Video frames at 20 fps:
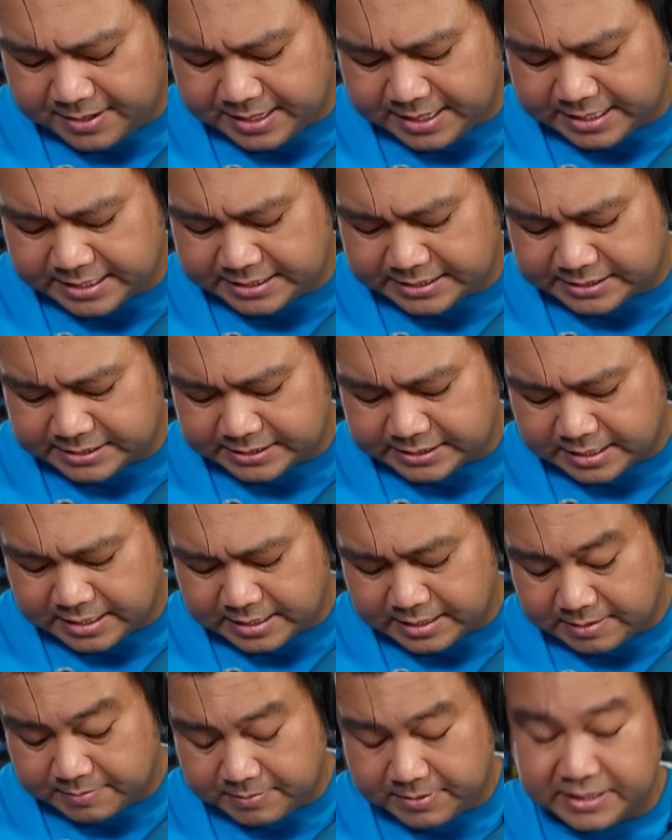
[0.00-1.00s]
is
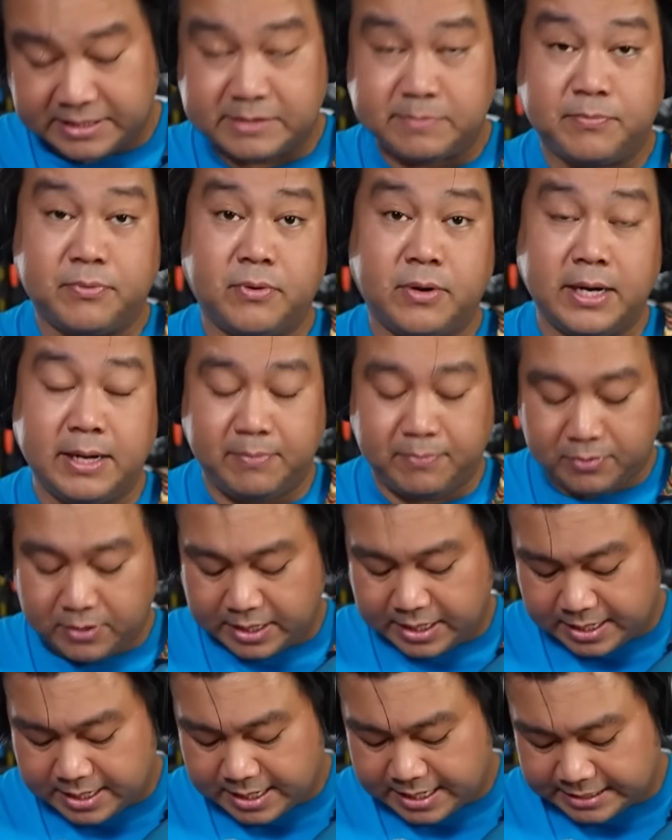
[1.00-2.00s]

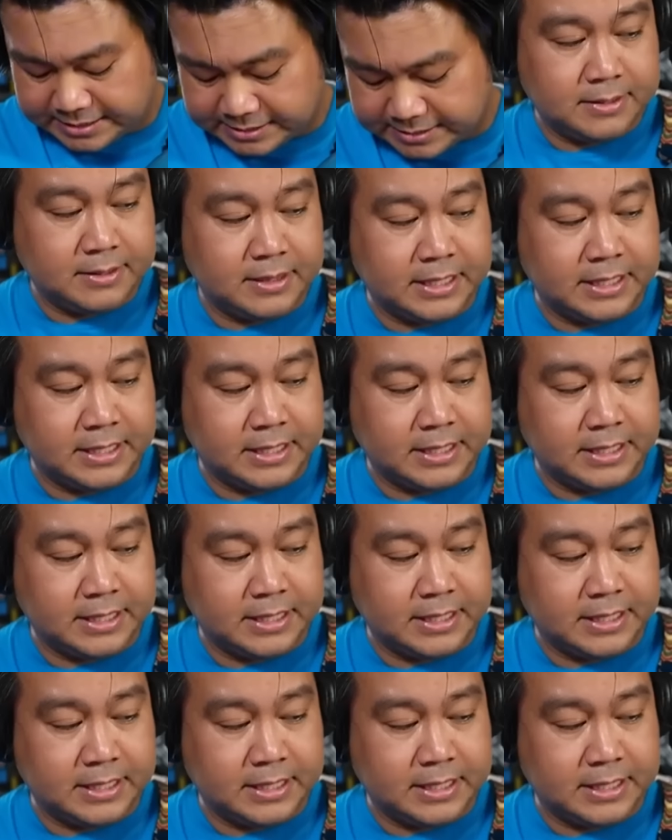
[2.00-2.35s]
pretty nice.